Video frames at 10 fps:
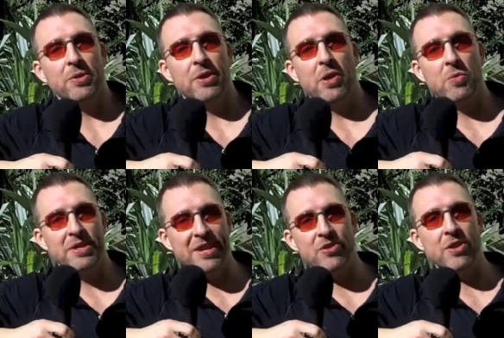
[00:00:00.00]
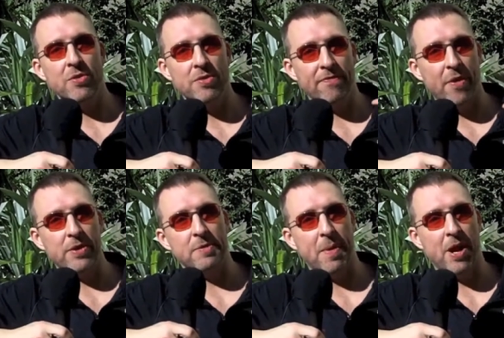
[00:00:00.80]
So literally, we're teaching you to
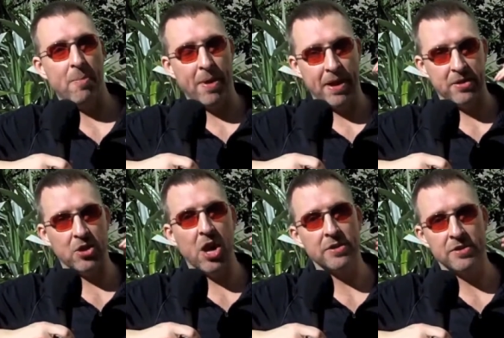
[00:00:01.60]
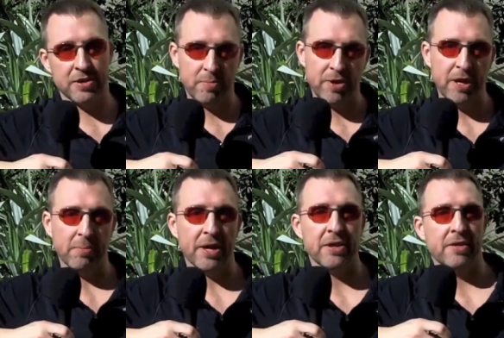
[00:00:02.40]
focus better by consciously
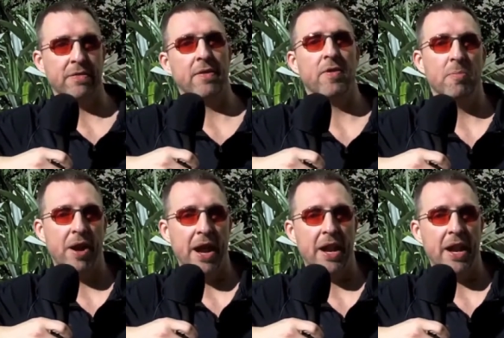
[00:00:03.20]
bringing blood to the front of your